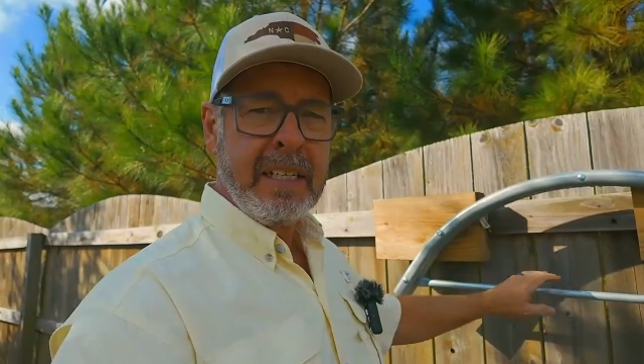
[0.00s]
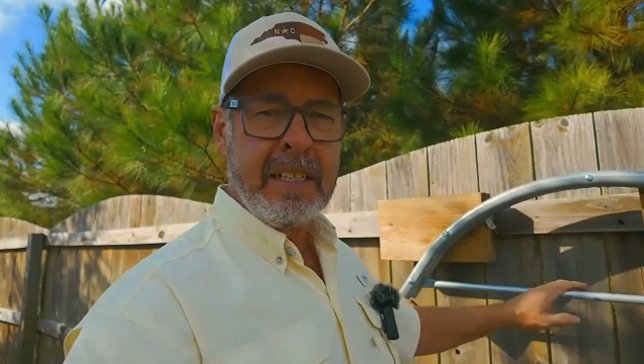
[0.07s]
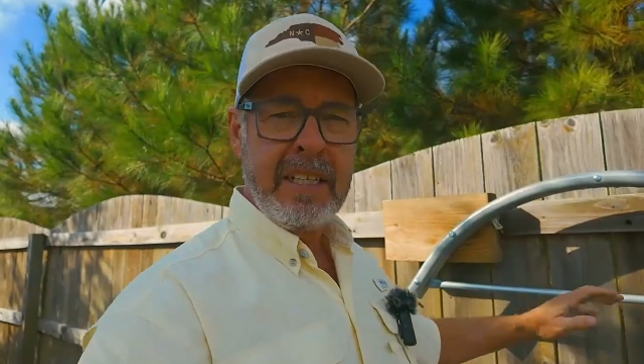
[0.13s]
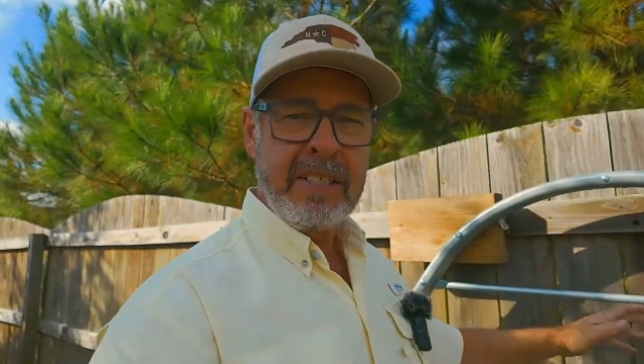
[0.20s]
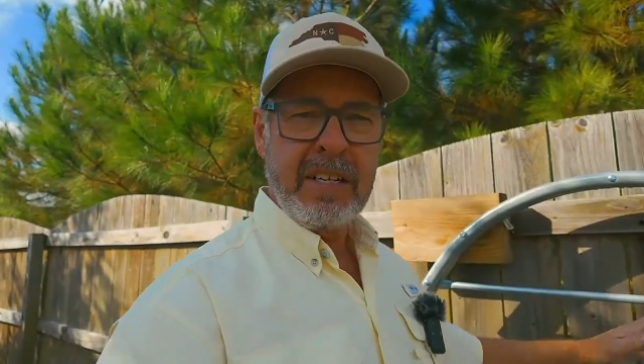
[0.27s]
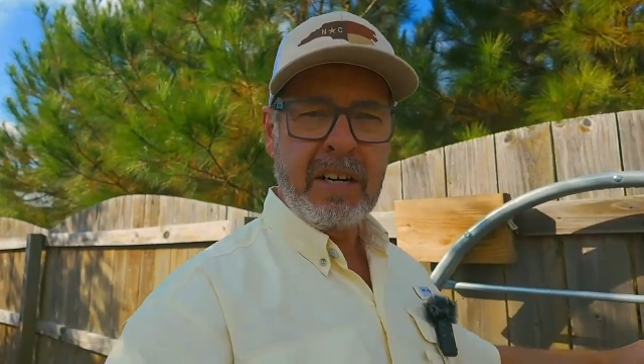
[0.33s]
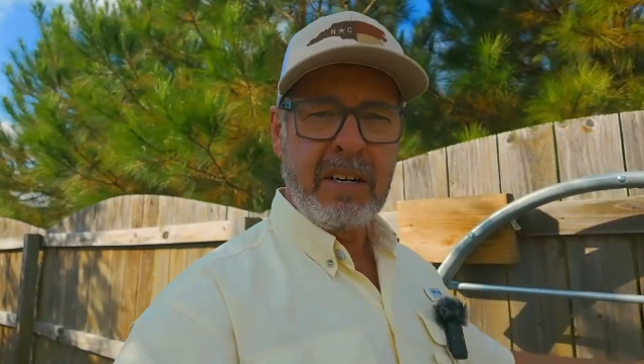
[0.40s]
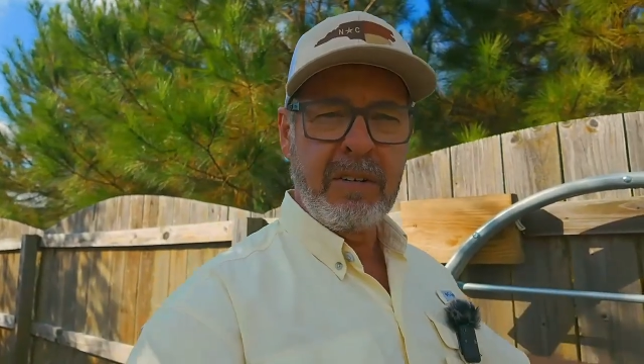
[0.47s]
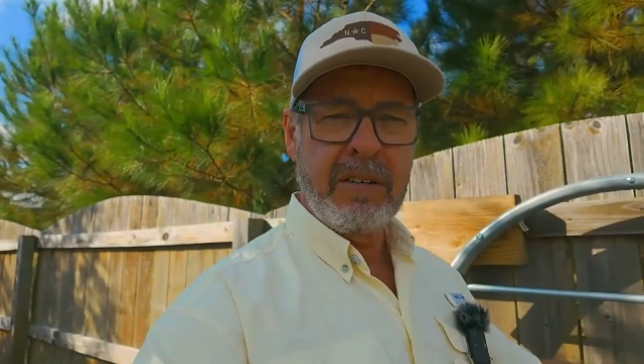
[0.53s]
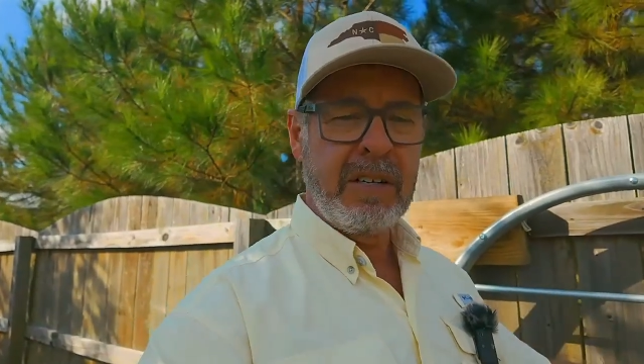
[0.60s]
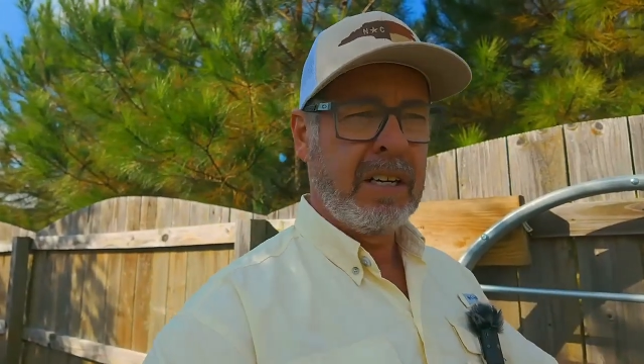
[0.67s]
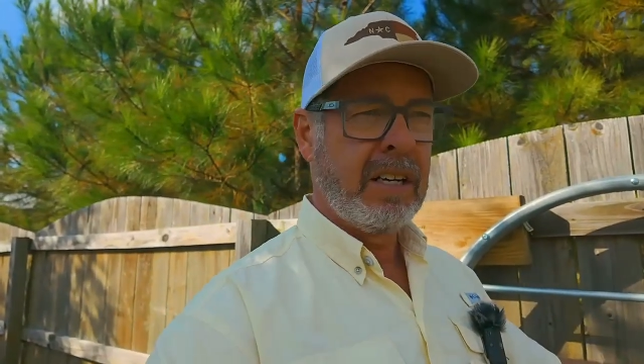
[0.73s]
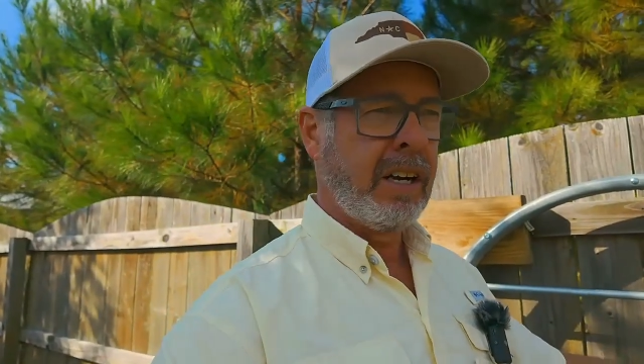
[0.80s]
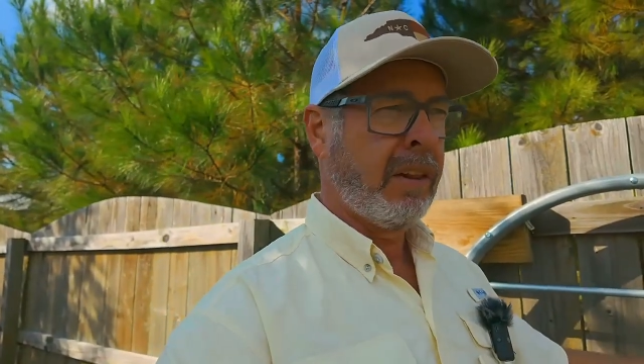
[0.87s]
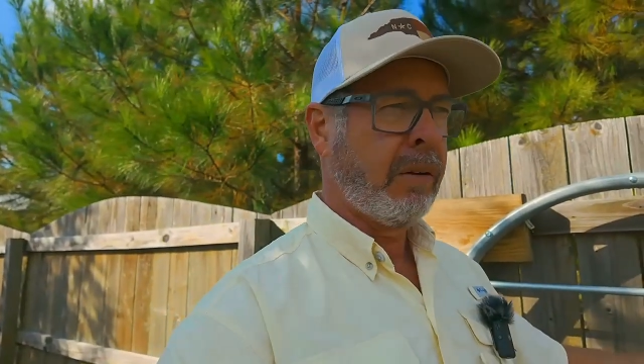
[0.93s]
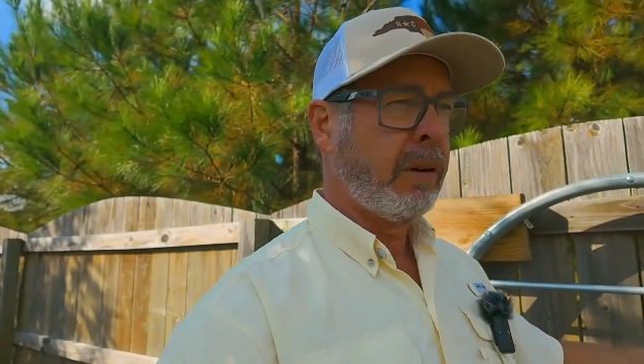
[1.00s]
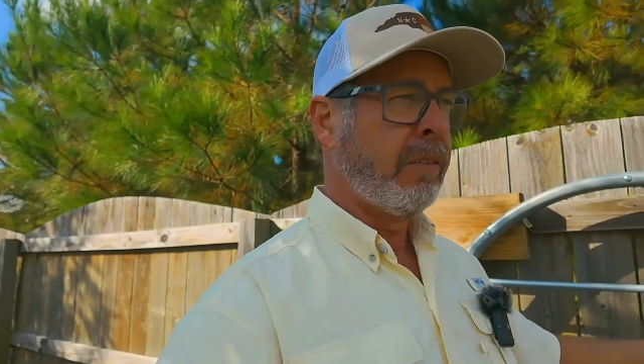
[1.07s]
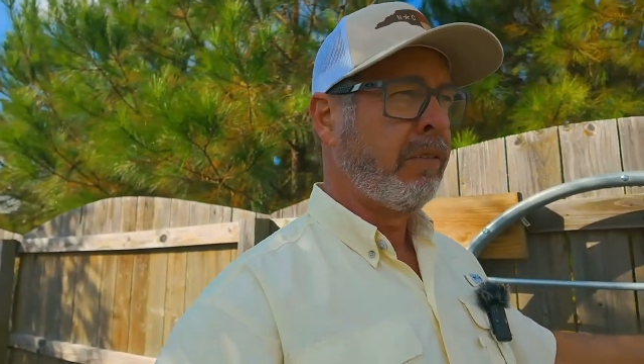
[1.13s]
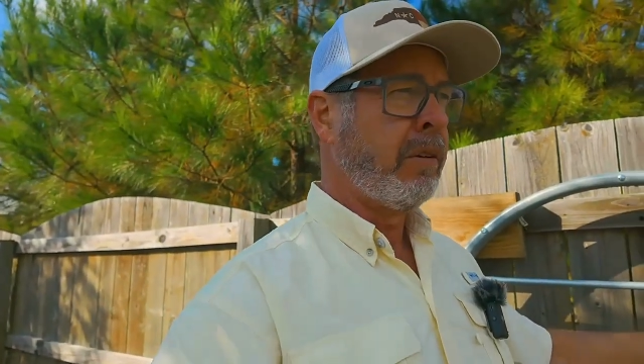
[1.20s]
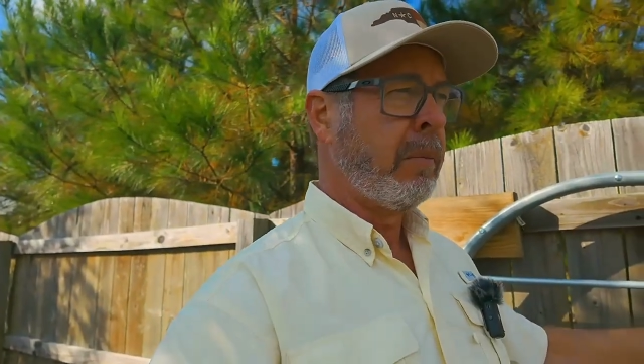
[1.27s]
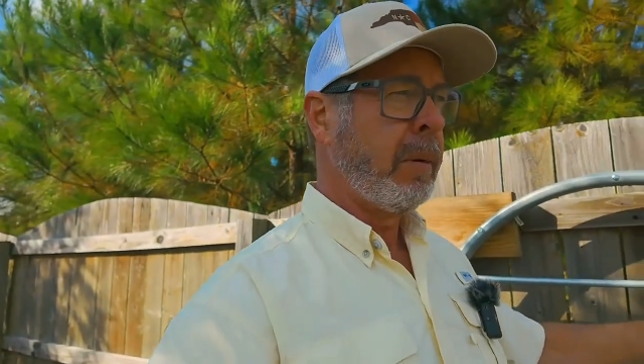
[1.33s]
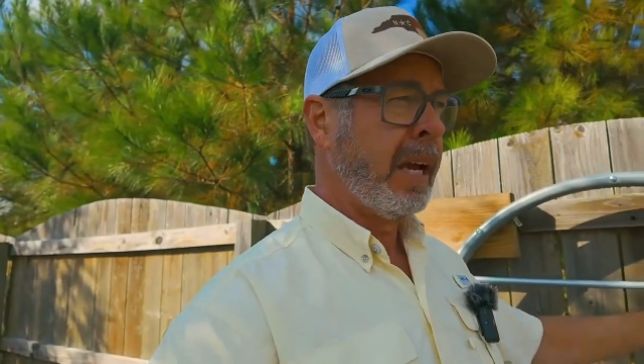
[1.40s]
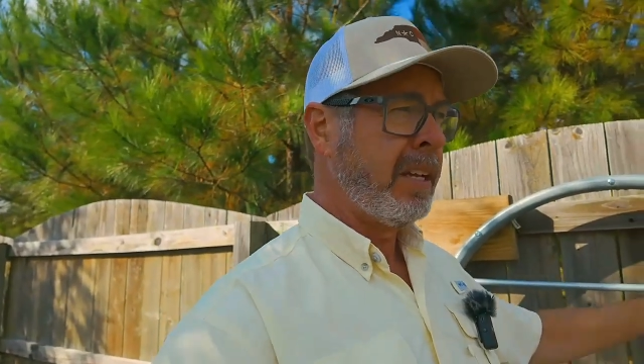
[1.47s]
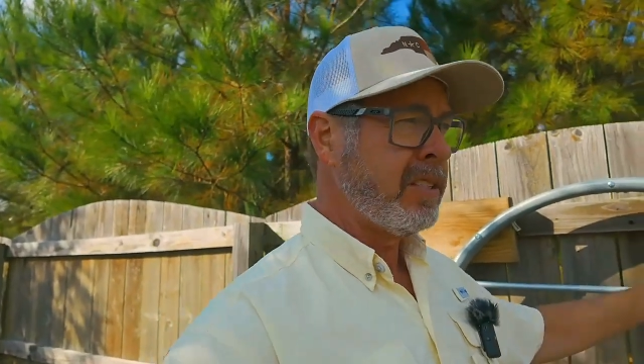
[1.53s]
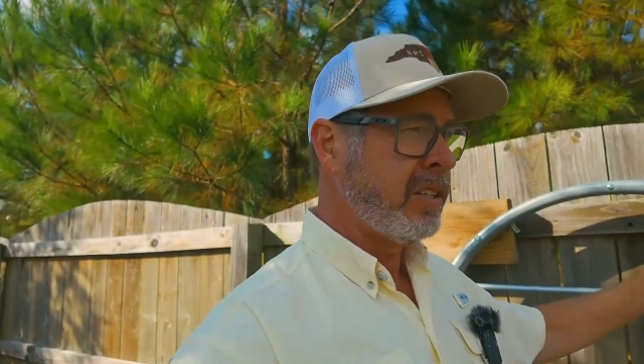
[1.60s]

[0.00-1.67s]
These are going on a 3-foot bed,